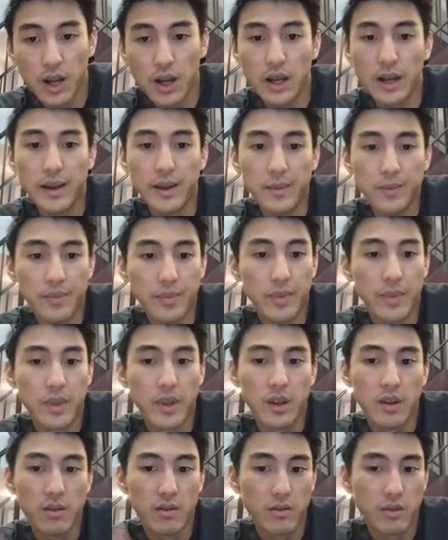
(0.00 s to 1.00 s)
Um,
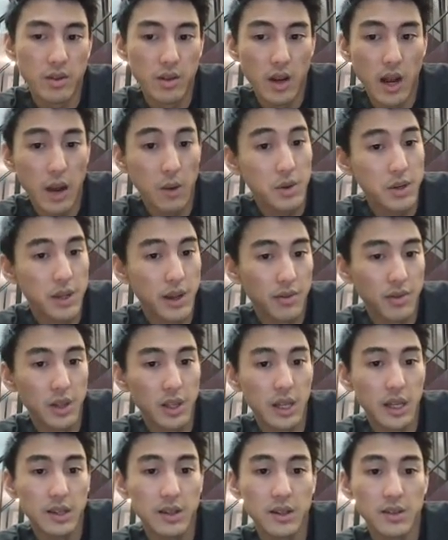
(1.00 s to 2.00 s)
I would
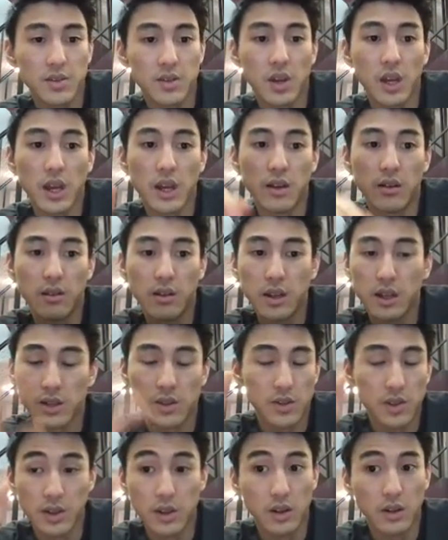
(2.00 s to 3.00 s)
definitely get this again, like
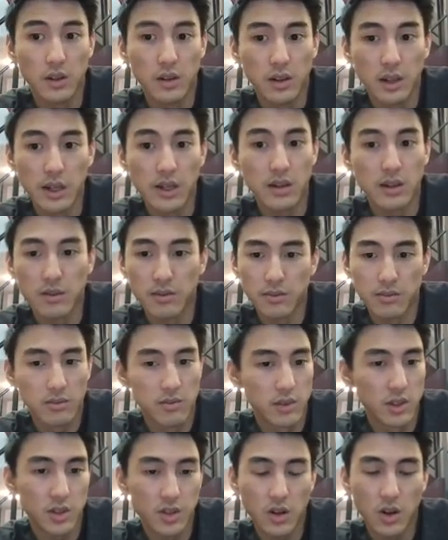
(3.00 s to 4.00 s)
still. Like
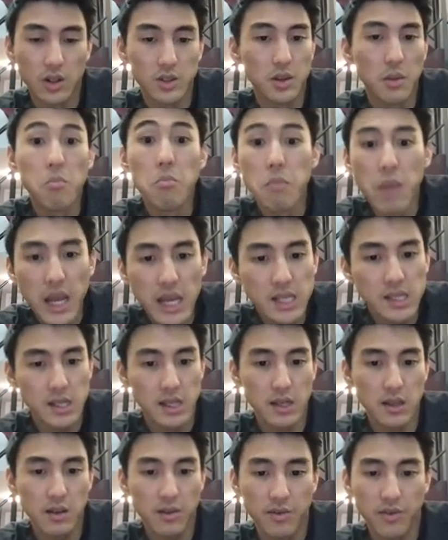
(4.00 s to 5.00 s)
this card's
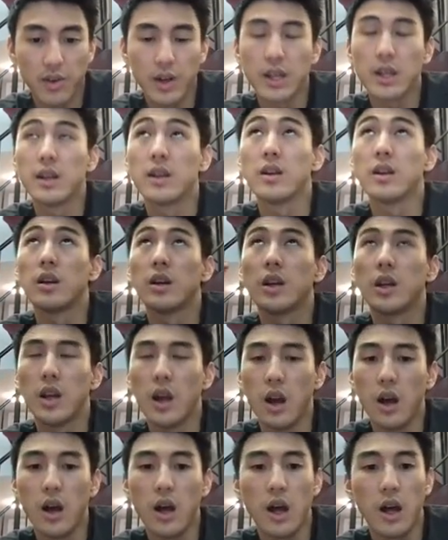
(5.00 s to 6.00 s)
amazing. Freaking
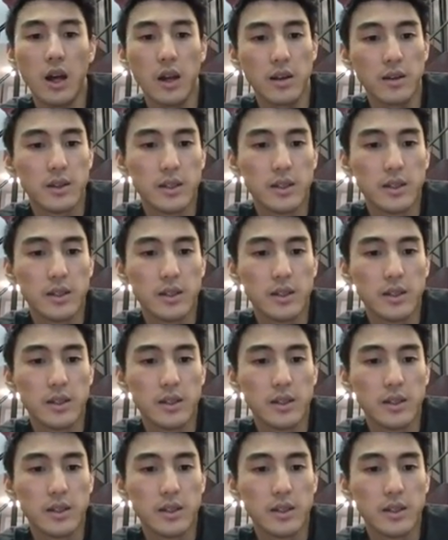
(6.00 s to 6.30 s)
god.